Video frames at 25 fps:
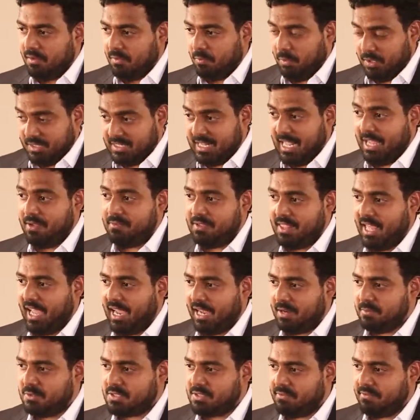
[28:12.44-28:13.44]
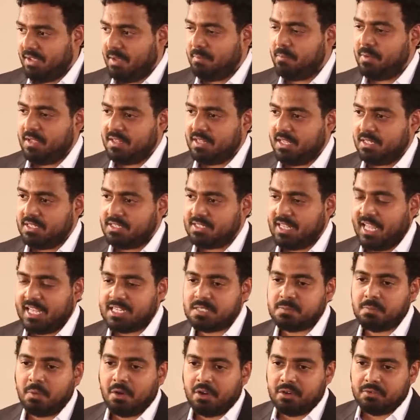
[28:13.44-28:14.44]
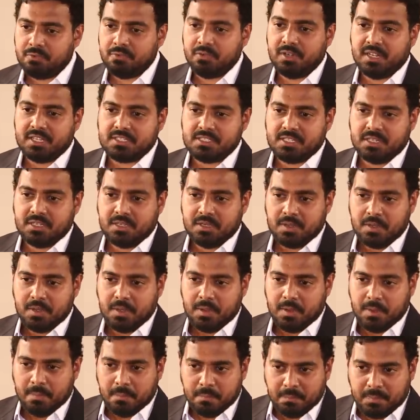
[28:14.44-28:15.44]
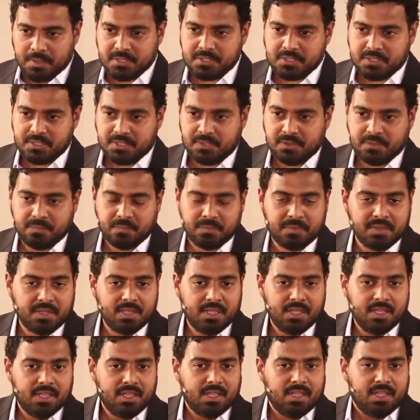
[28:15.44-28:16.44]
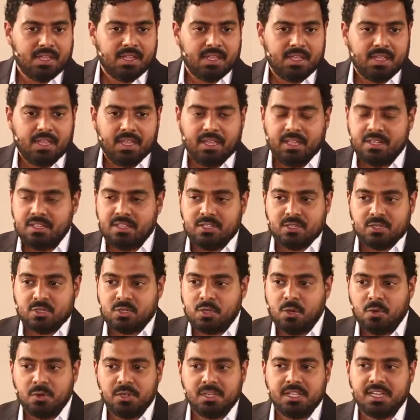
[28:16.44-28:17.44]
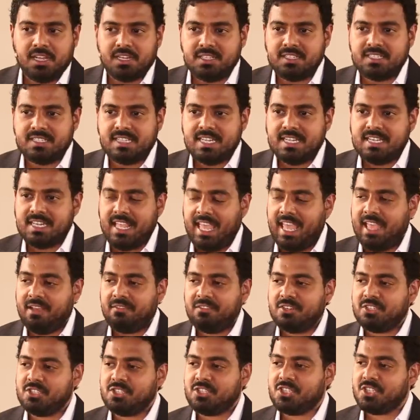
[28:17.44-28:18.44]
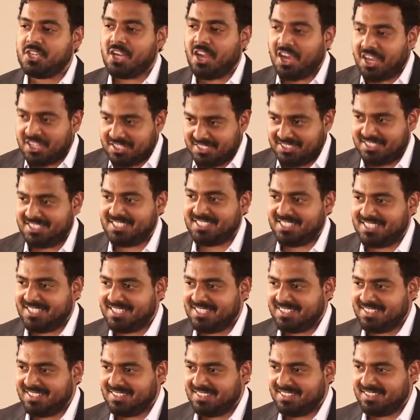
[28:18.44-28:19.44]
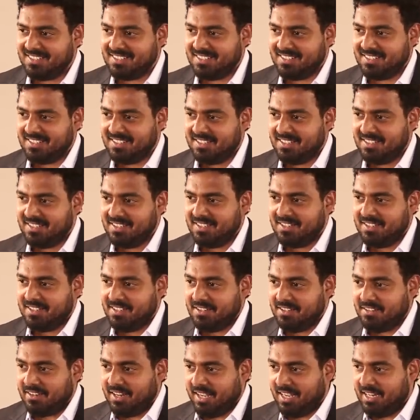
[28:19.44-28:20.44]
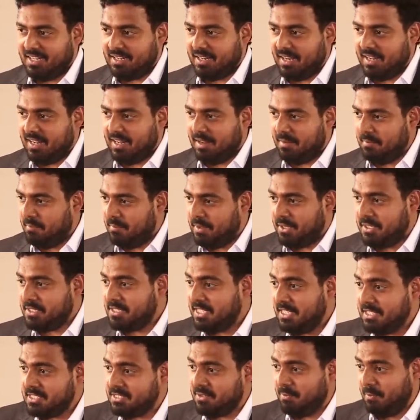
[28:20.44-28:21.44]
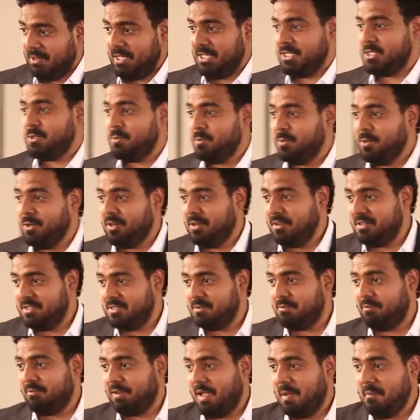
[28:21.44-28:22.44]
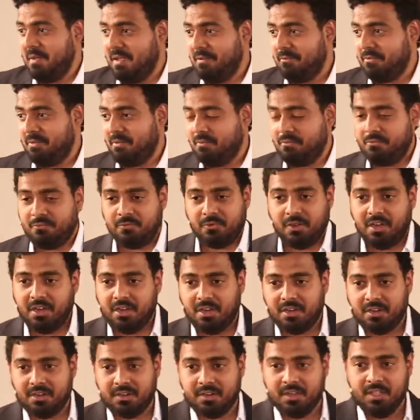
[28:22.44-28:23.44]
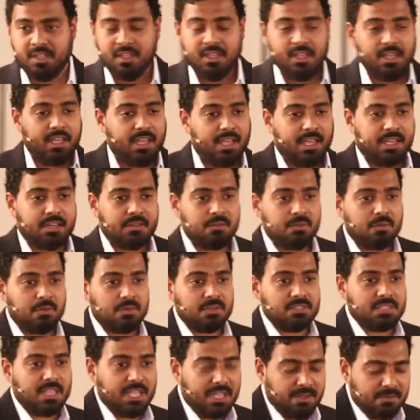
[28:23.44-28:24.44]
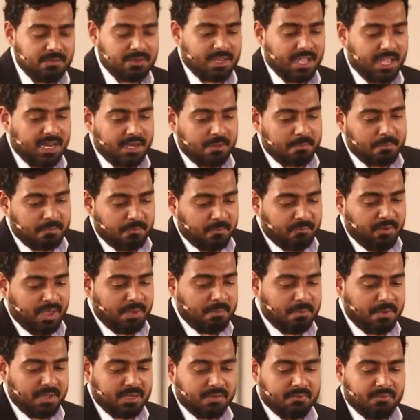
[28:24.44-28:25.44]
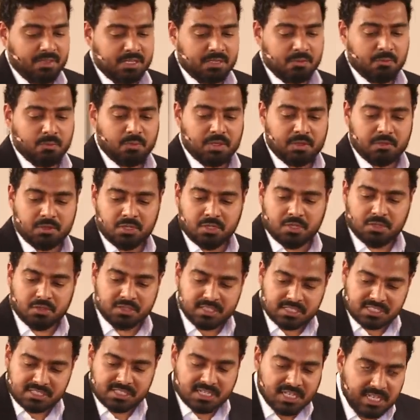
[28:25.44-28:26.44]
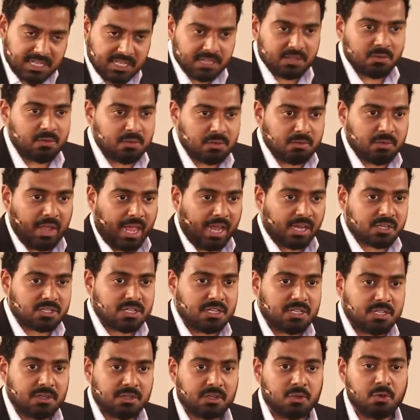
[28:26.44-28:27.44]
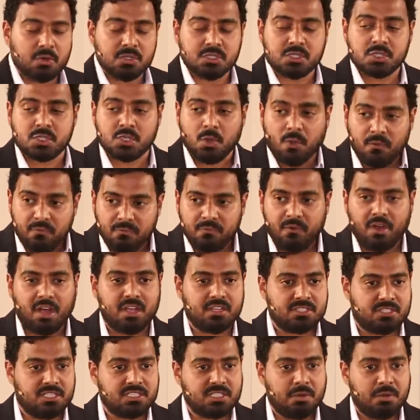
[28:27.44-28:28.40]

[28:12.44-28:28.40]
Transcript: What David had was a weapon that is as powerful as a pistol. Goliath didn't have a chance, right? Because he's with a sword coming from far, and David had a weapon with you know, the sling actually goes so fast.